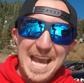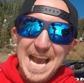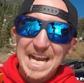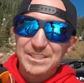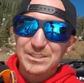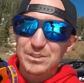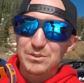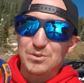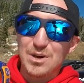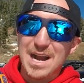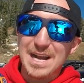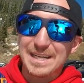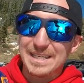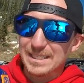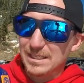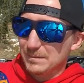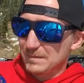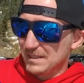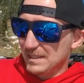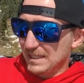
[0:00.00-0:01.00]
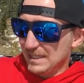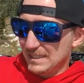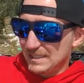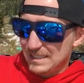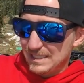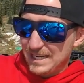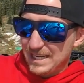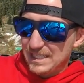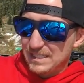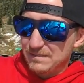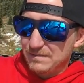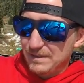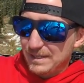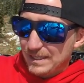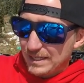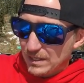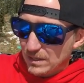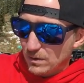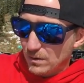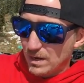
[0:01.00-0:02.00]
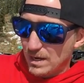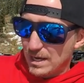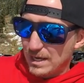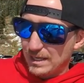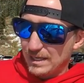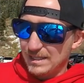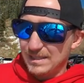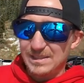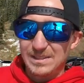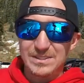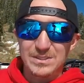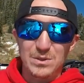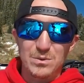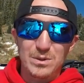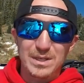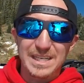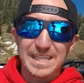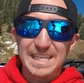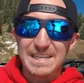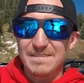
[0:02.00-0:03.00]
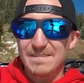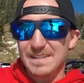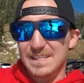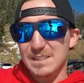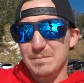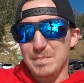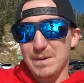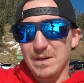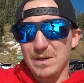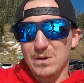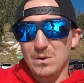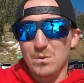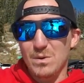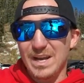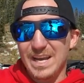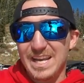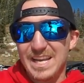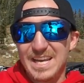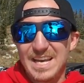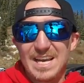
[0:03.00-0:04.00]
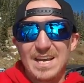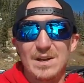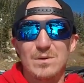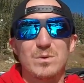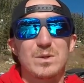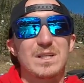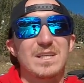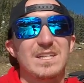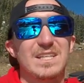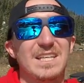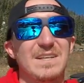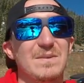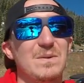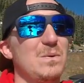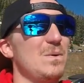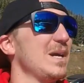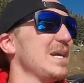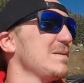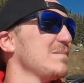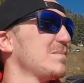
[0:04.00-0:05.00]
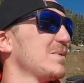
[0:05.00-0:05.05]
actually rocking them in today's video. And so we're gonna give this pair away. We're gonna give it away in